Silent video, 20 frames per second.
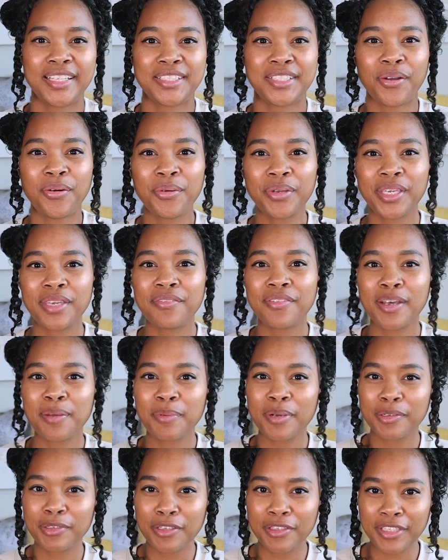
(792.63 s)
Don't give
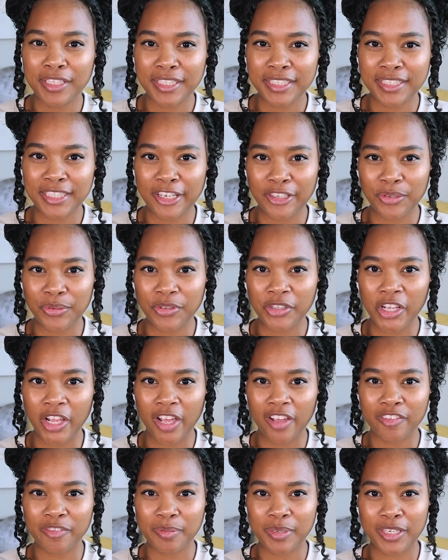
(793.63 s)
up on the things that you
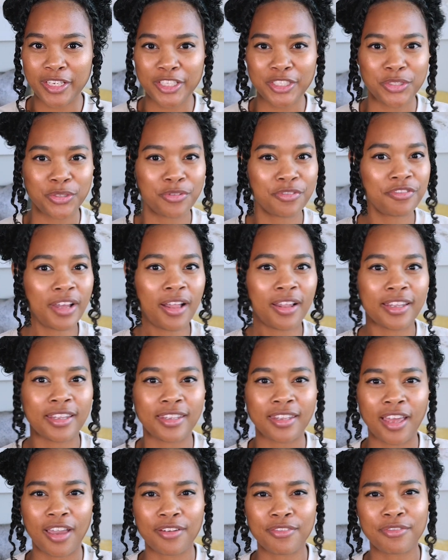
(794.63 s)
love because you fell
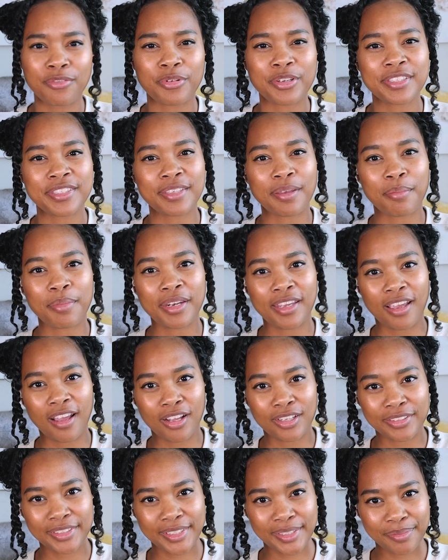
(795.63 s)
in love with somebody
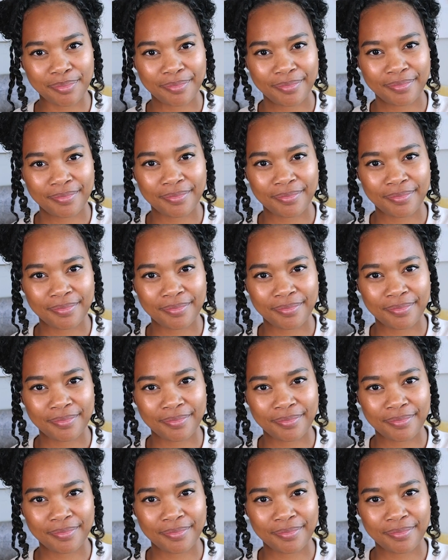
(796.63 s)
else.